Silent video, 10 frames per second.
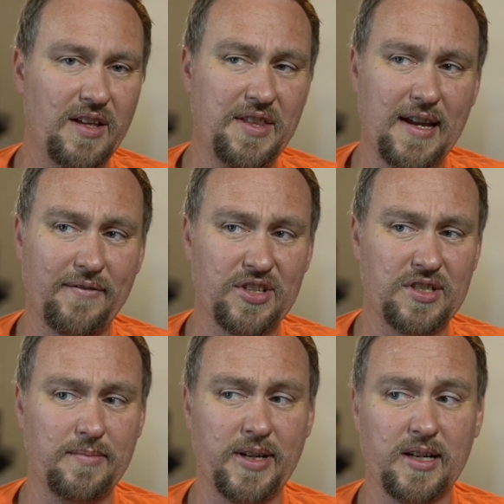the
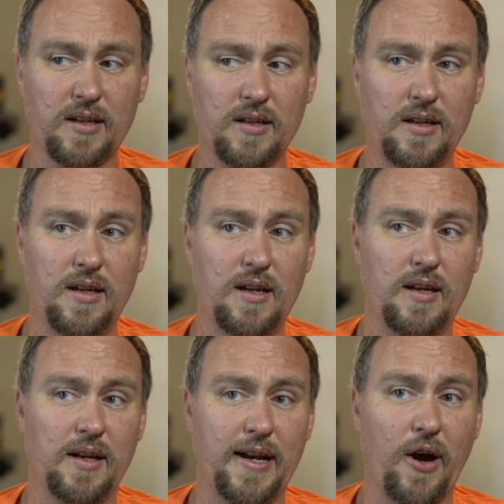FSD beta.
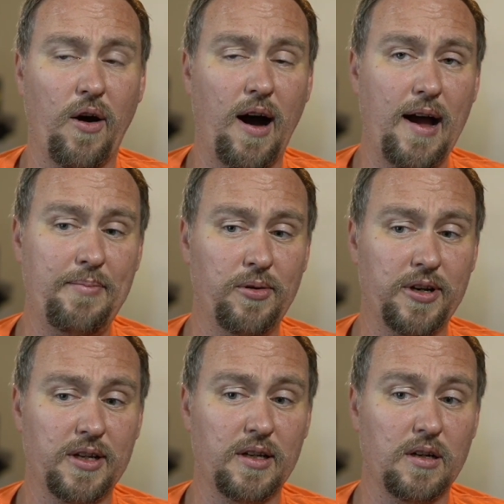Now, I
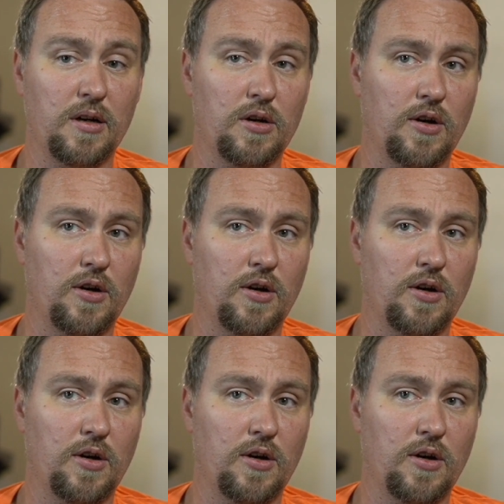put in